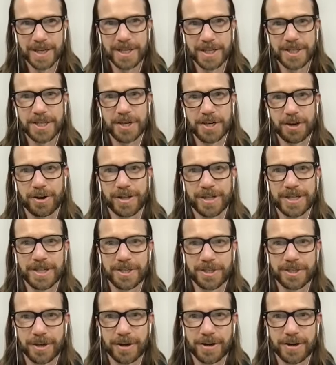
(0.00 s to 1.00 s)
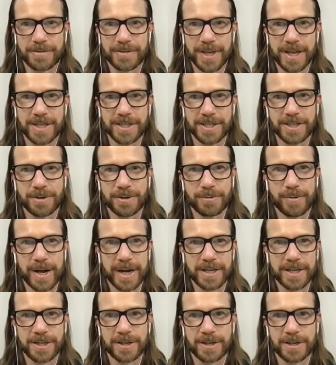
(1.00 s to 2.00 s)
She currently serves as
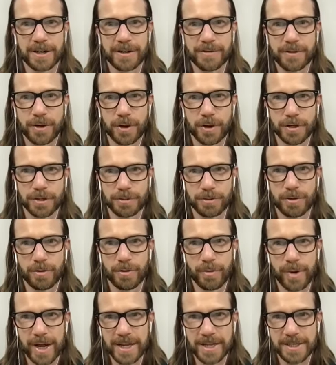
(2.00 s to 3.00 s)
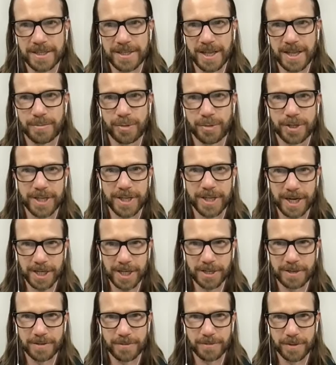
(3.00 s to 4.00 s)
Director of Cultural Rights and
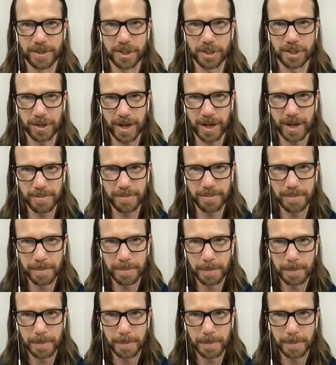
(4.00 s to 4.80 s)
Protection for the tribe.